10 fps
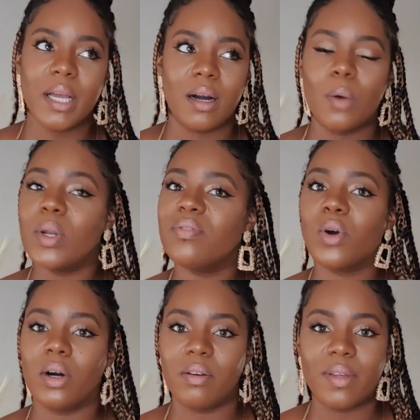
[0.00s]
I would have
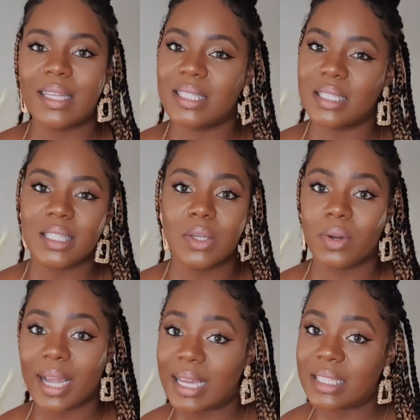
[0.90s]
got a sixteen
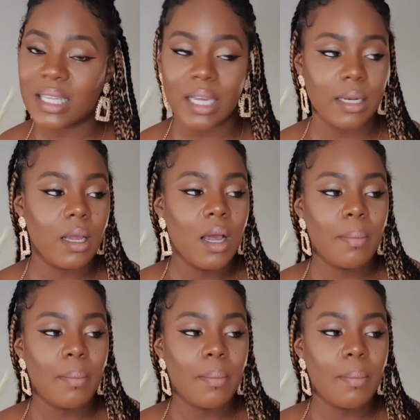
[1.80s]
or eighteen,